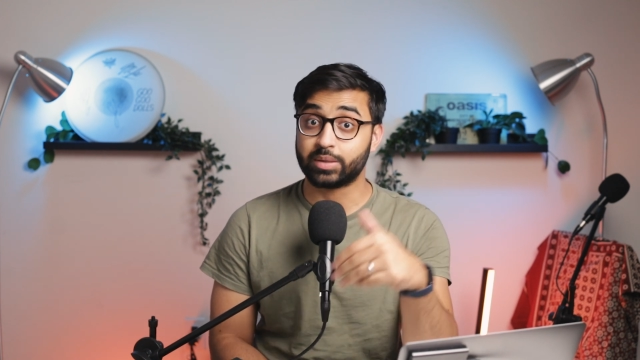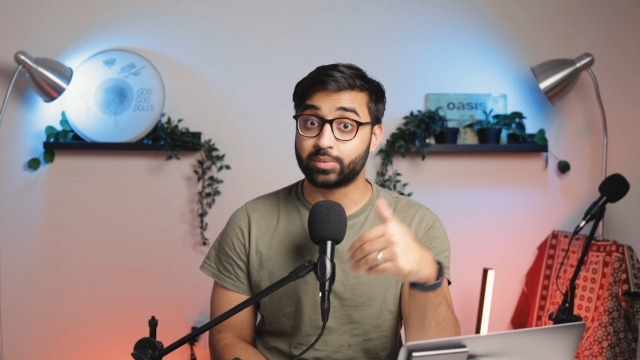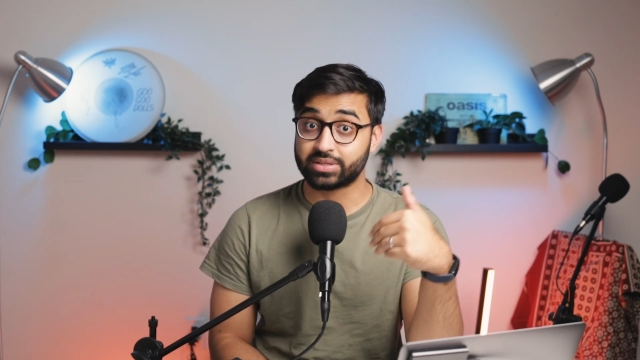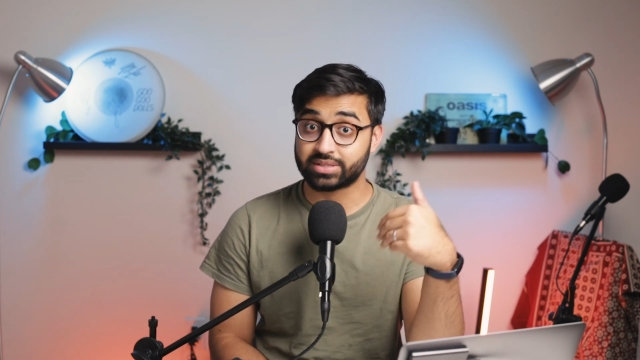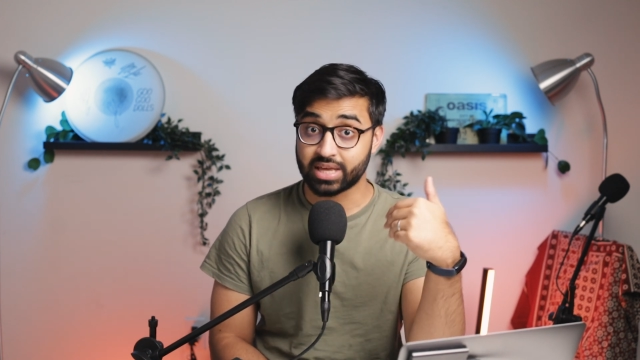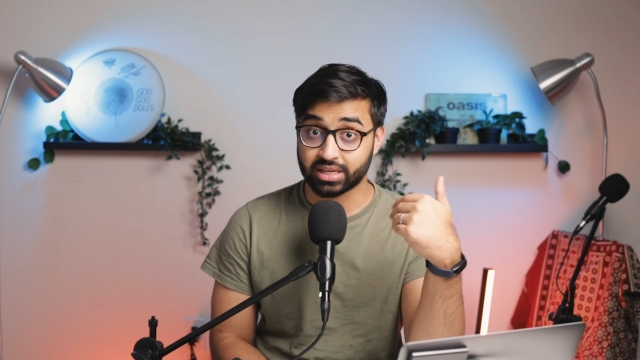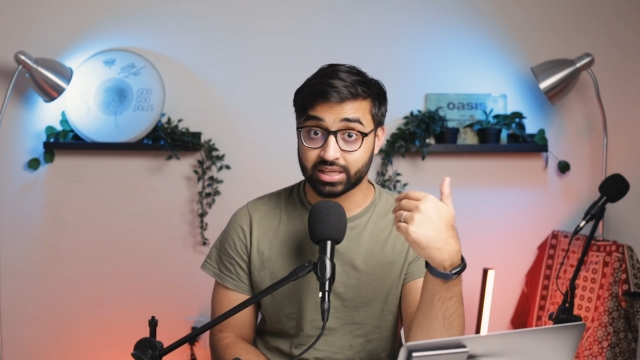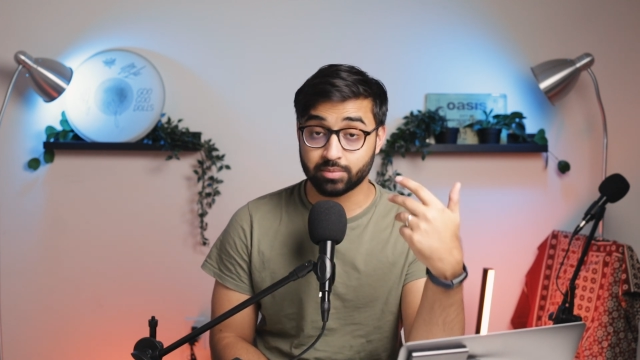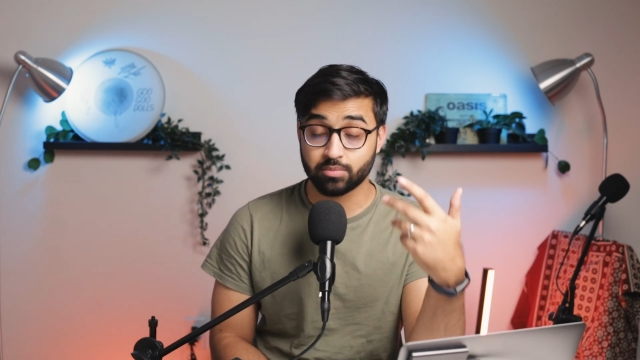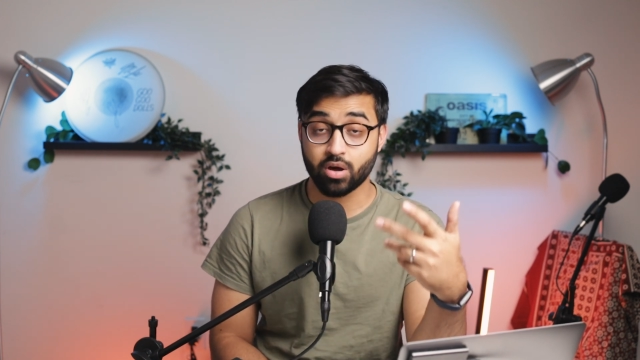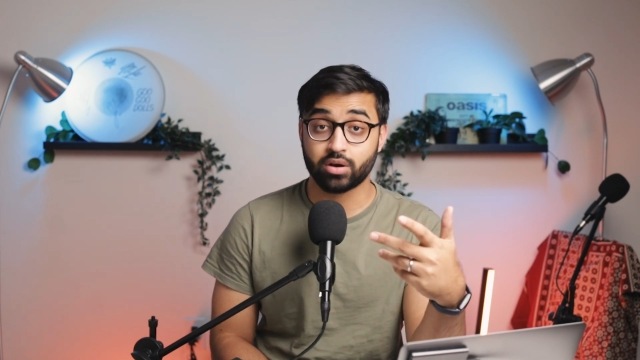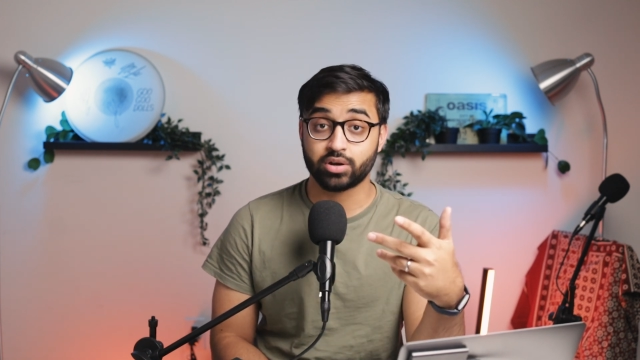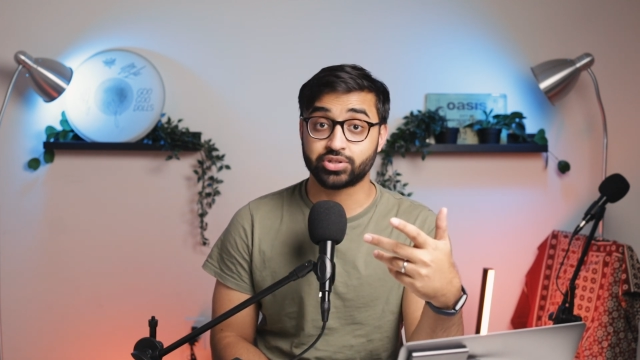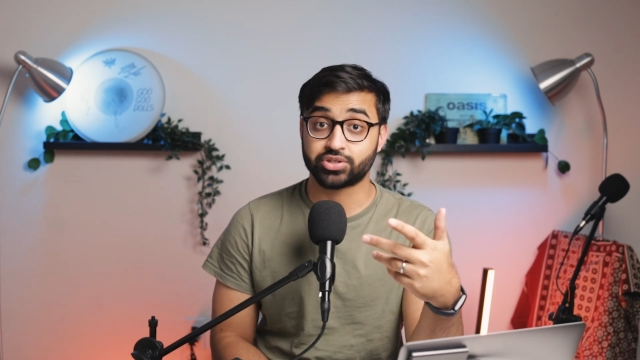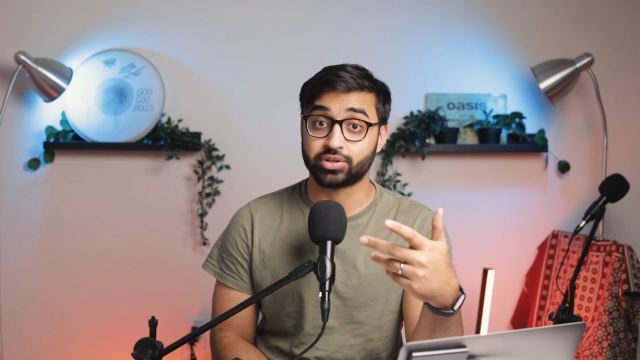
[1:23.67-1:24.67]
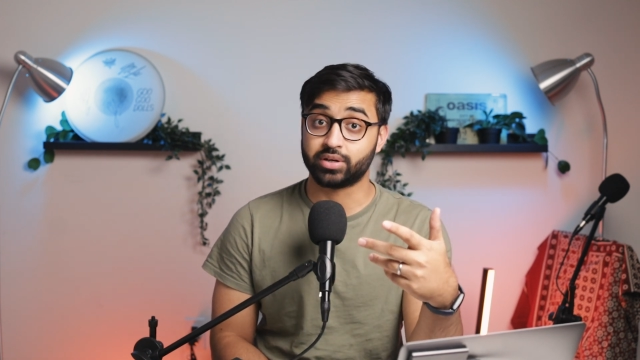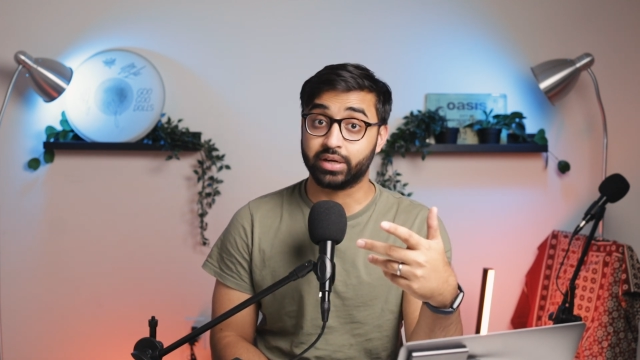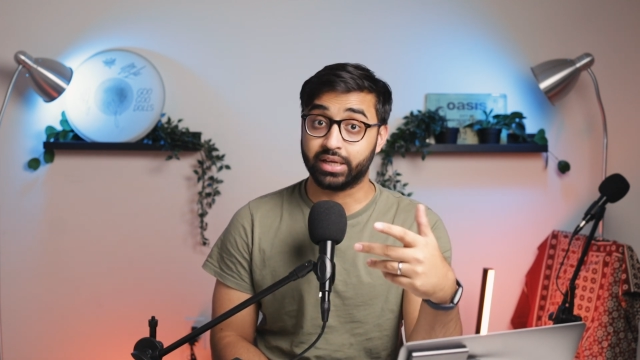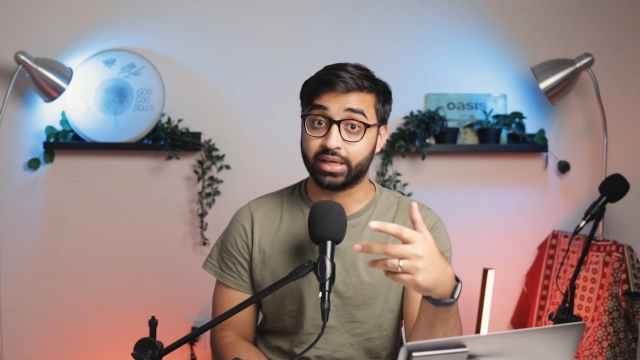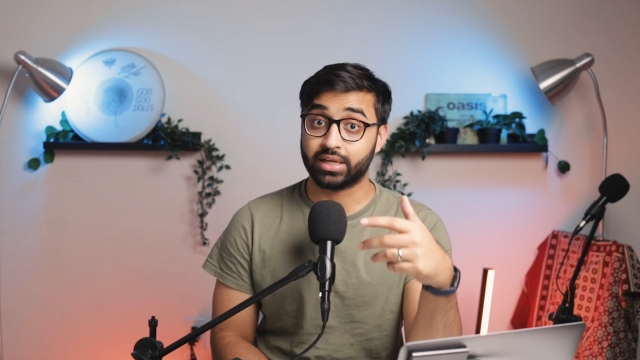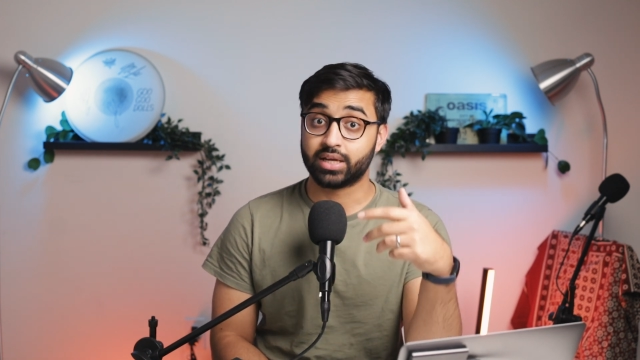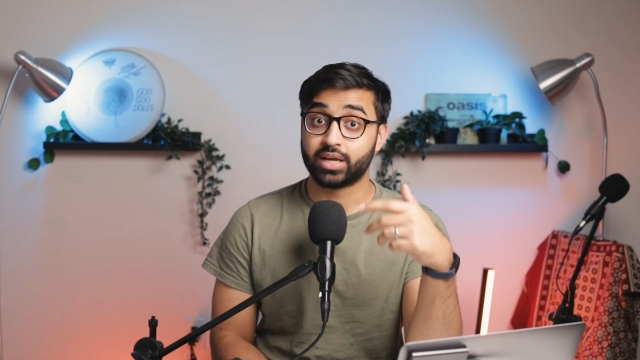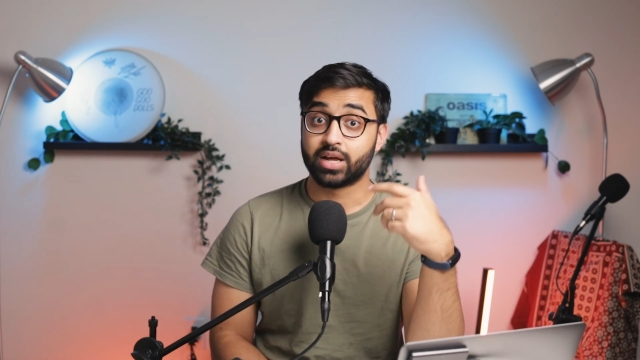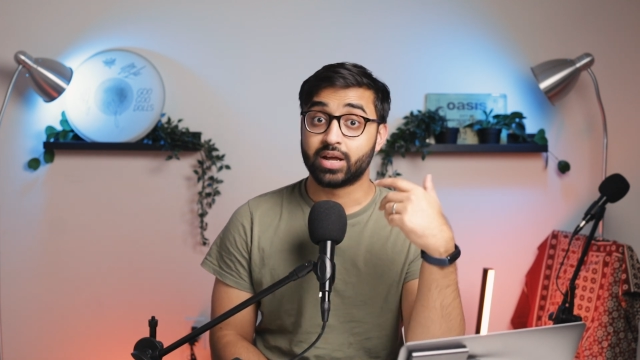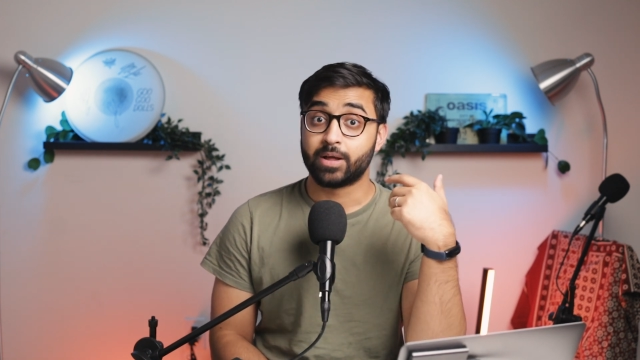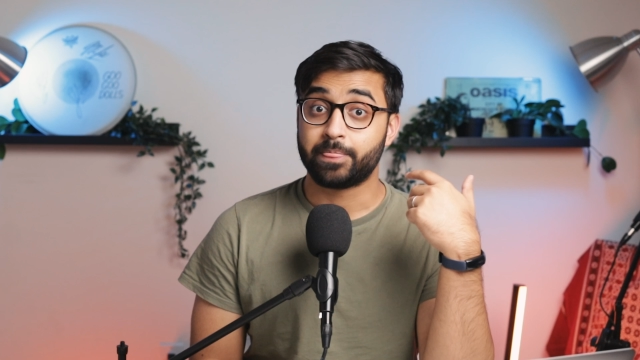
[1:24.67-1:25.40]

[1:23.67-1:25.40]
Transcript: and he was taking me on a journey